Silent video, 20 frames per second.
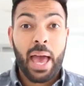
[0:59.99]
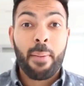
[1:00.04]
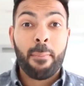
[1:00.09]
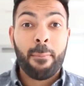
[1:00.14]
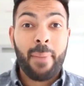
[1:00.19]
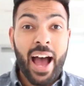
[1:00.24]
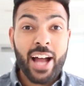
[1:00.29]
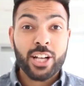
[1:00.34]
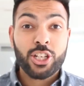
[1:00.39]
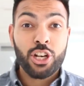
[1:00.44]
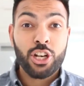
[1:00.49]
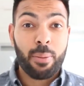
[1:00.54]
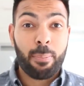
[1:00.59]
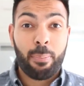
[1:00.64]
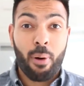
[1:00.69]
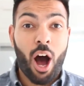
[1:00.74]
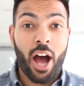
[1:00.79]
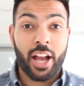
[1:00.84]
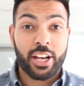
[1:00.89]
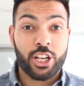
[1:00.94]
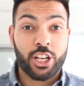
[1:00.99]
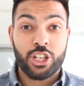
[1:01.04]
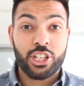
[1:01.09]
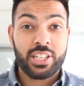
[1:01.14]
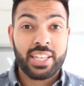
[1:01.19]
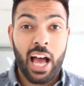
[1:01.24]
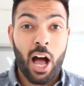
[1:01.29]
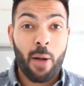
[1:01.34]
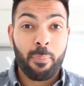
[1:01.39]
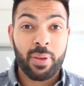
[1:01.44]
Imagine a bot could
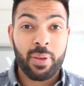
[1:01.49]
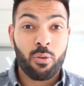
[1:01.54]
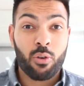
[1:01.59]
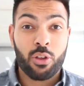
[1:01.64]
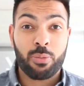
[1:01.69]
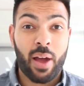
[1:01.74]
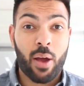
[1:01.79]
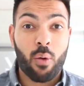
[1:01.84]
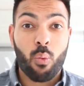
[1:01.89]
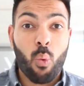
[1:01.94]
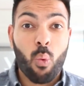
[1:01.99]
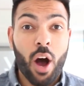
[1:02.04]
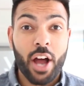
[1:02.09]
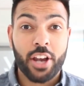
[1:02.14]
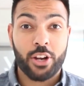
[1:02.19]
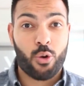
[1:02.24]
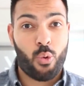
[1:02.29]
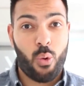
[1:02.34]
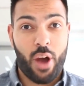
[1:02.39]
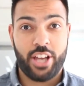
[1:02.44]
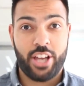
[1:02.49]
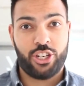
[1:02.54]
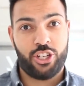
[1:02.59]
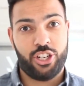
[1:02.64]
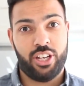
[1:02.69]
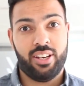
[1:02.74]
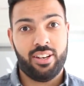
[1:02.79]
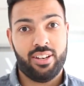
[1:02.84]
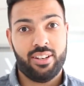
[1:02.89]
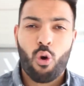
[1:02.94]
just help me with my one
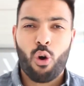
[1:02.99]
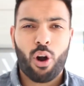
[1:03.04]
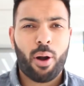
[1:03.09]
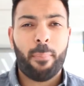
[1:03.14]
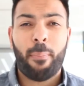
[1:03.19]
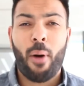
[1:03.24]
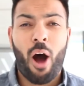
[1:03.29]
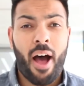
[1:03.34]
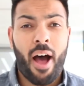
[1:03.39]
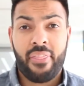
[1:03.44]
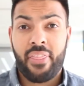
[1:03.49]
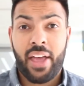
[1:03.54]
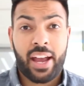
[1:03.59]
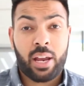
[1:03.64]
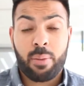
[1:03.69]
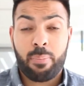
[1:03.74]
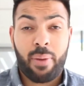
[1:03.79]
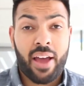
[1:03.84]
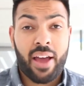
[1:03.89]
question. Or a bot that could